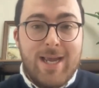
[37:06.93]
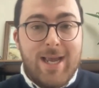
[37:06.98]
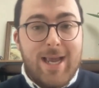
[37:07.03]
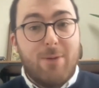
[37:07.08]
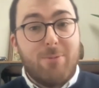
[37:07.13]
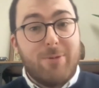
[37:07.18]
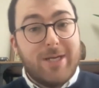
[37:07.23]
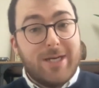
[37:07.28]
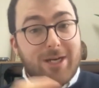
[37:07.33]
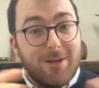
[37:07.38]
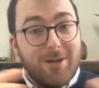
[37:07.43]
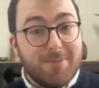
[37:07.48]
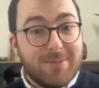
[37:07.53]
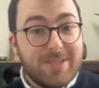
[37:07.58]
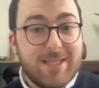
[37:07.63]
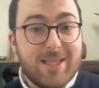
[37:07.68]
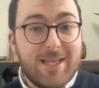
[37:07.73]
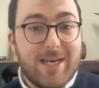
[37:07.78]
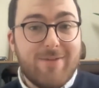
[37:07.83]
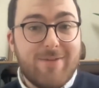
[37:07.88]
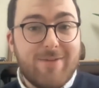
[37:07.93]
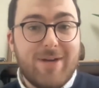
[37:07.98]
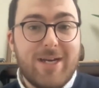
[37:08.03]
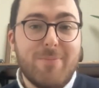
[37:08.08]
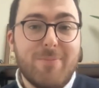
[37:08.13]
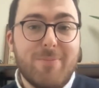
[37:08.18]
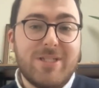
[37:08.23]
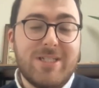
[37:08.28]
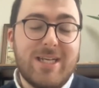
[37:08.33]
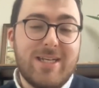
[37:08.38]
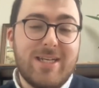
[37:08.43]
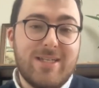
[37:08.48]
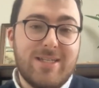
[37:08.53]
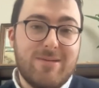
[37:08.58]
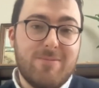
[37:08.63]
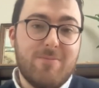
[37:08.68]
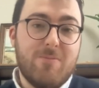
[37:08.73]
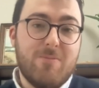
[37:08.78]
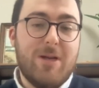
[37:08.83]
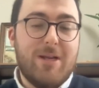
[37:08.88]
And when it comes to the Levelling Up
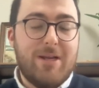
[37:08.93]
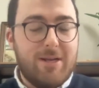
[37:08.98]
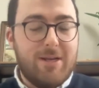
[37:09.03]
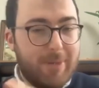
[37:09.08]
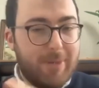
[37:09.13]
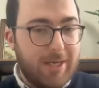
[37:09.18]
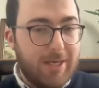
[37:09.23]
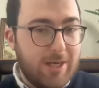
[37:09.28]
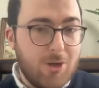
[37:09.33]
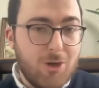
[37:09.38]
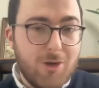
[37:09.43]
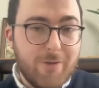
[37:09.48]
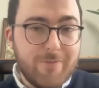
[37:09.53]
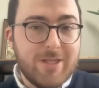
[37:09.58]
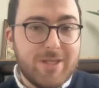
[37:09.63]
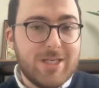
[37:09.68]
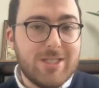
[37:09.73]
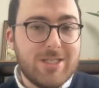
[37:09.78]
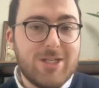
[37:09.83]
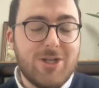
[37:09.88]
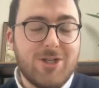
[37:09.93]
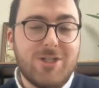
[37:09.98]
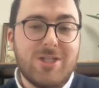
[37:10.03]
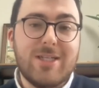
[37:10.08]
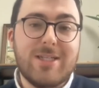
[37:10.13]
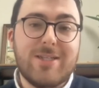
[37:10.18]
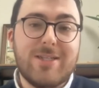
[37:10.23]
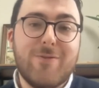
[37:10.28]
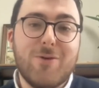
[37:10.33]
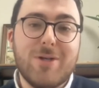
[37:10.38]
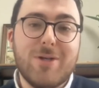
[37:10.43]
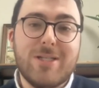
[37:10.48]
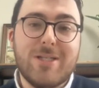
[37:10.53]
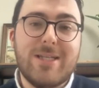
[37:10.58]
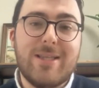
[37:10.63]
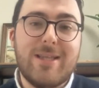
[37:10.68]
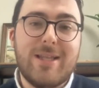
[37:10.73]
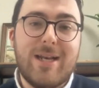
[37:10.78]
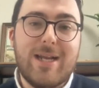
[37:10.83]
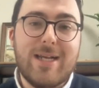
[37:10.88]
agenda, I mean, a lot of the discussion has focused
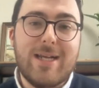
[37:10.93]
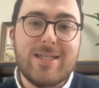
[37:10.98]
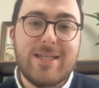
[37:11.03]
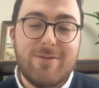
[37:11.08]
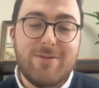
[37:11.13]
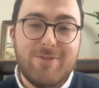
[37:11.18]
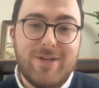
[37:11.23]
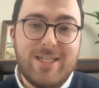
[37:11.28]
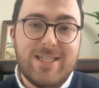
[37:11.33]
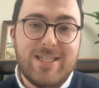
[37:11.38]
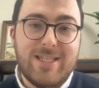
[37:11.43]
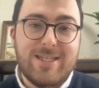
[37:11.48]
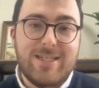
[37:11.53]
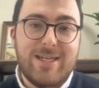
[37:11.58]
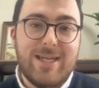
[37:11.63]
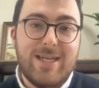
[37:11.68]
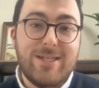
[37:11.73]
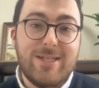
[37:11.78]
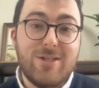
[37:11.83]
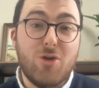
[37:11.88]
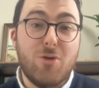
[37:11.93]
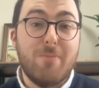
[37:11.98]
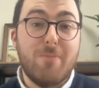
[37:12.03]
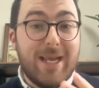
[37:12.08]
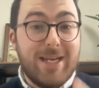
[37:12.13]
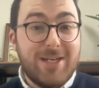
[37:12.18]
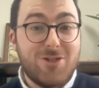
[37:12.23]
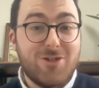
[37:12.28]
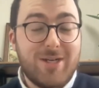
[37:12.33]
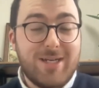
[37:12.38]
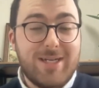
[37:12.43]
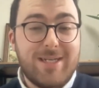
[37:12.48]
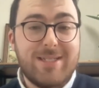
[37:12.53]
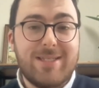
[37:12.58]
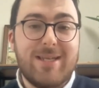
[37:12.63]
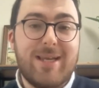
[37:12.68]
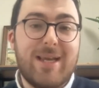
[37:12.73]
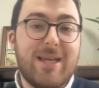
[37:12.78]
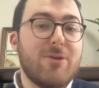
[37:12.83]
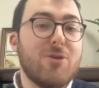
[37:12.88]
in recent days on
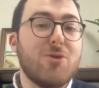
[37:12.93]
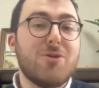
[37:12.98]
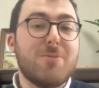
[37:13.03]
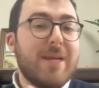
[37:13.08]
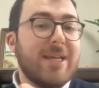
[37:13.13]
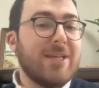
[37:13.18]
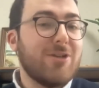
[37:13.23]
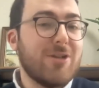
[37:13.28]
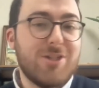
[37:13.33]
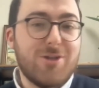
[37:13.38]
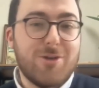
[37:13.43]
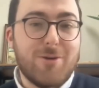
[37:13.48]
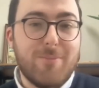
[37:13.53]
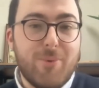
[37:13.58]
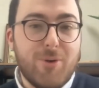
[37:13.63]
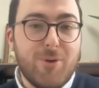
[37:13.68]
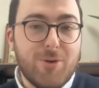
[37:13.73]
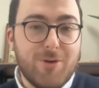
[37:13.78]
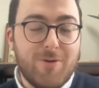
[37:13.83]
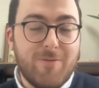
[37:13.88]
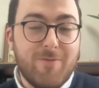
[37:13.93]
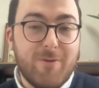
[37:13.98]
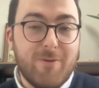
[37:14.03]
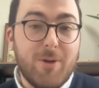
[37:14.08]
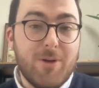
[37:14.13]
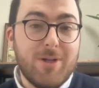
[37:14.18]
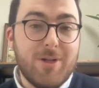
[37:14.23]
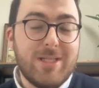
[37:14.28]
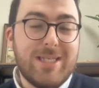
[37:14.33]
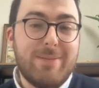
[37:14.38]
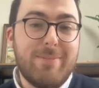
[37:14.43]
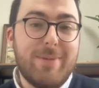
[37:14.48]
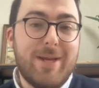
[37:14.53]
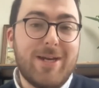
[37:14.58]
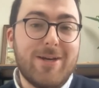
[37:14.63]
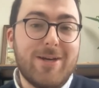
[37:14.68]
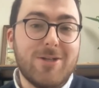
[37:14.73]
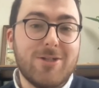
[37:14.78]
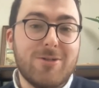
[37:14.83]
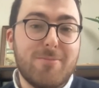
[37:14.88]
metrics, and those metrics are important for
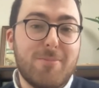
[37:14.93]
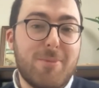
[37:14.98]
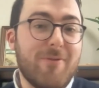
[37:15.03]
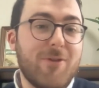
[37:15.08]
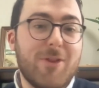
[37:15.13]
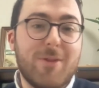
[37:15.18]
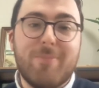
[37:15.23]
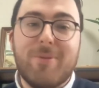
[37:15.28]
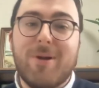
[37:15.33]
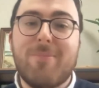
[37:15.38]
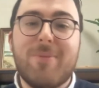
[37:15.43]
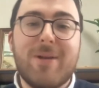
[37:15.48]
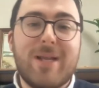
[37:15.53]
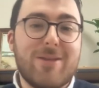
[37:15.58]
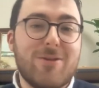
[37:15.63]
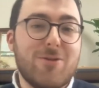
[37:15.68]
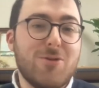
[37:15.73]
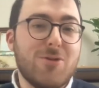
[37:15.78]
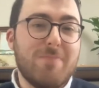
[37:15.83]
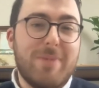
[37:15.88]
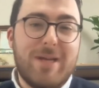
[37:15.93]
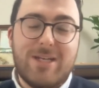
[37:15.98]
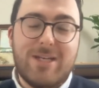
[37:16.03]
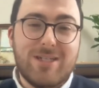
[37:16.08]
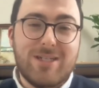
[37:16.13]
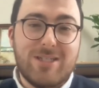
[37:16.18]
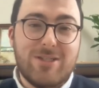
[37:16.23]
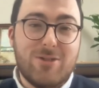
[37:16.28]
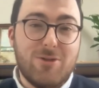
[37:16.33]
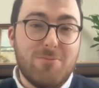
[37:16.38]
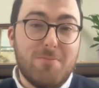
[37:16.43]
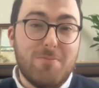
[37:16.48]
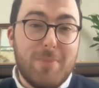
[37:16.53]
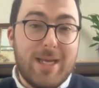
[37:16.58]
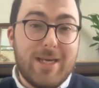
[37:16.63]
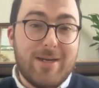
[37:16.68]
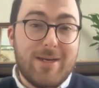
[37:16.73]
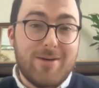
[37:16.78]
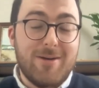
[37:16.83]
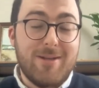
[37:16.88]
policymakers, but for the public, those metrics don't
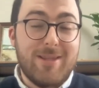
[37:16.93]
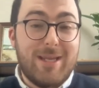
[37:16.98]
matter.